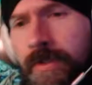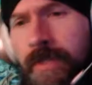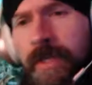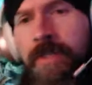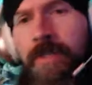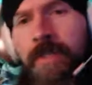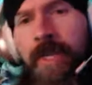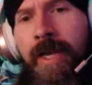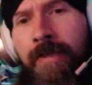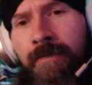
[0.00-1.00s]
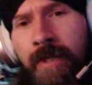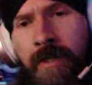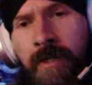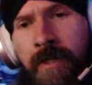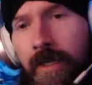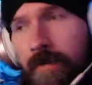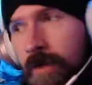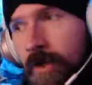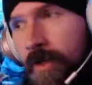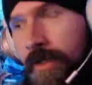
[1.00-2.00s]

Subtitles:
is that if you call it an